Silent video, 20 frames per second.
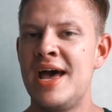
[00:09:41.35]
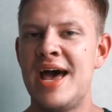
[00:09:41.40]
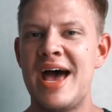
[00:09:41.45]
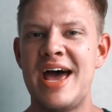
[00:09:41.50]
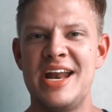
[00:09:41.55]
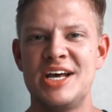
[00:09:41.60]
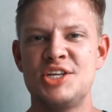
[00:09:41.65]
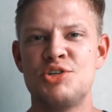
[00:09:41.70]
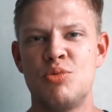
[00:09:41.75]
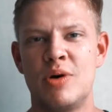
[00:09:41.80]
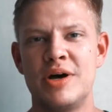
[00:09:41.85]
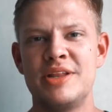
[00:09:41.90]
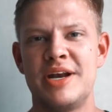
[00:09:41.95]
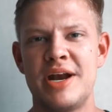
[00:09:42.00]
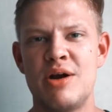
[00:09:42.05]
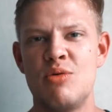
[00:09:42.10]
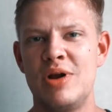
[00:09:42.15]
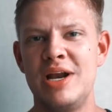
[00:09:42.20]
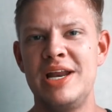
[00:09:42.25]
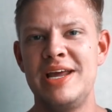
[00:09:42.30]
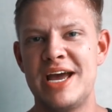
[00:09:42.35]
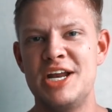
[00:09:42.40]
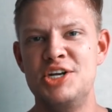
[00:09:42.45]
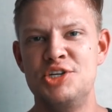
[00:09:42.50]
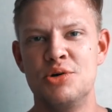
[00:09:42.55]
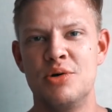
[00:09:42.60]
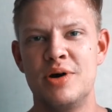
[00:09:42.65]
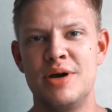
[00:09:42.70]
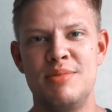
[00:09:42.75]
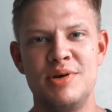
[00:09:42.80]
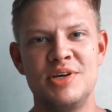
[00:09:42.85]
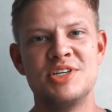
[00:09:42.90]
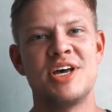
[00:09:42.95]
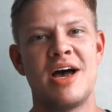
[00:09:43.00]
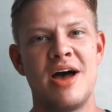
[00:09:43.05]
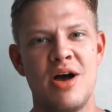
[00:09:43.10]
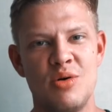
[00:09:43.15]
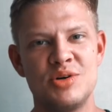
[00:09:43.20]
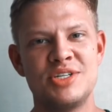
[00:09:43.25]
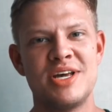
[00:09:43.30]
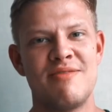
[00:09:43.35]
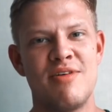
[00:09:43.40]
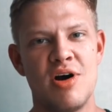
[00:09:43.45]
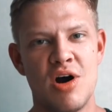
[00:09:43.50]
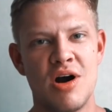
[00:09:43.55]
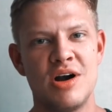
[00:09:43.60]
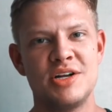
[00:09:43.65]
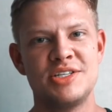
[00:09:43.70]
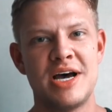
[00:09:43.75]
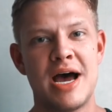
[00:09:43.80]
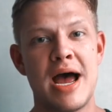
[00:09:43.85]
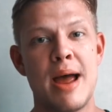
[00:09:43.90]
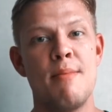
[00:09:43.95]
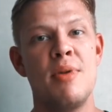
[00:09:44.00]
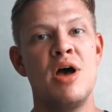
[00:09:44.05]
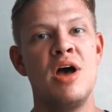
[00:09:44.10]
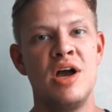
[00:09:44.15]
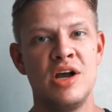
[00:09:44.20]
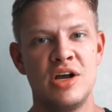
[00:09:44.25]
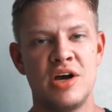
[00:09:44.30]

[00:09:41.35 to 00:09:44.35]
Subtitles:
And that's one that I really enjoy because I always have a hard time